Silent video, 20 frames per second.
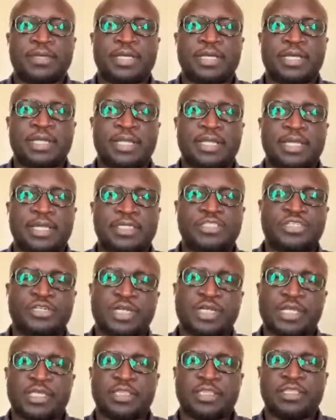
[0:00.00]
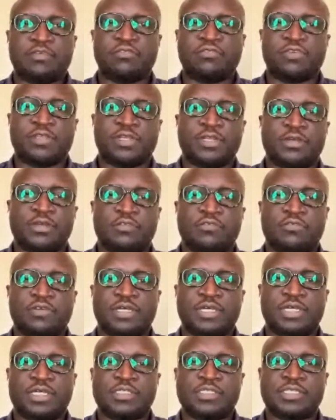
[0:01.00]
a lecturer in the field
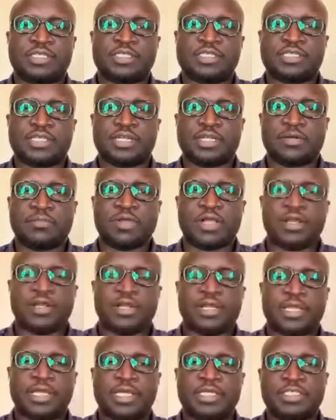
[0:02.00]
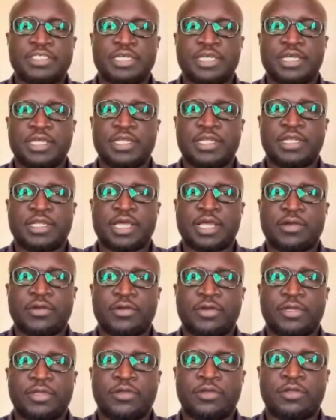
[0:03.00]
of sustainable agriculture and
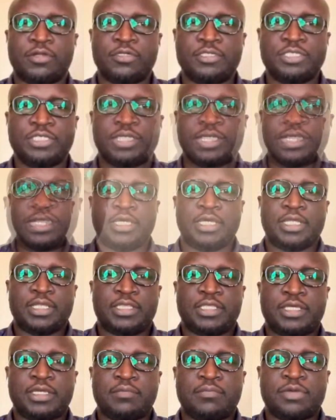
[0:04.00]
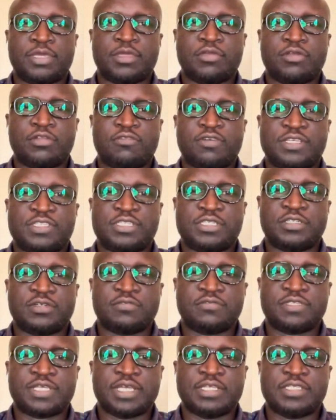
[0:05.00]
agroecology at the Mbeya University
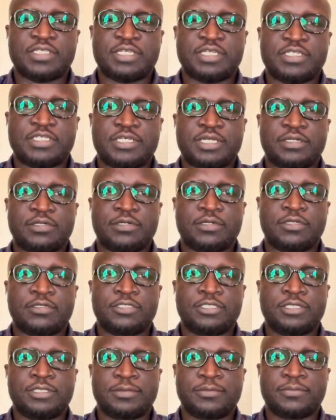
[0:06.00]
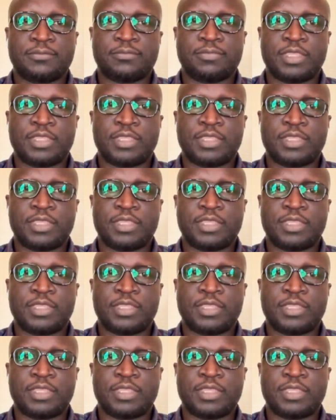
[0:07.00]
of Science and Technology.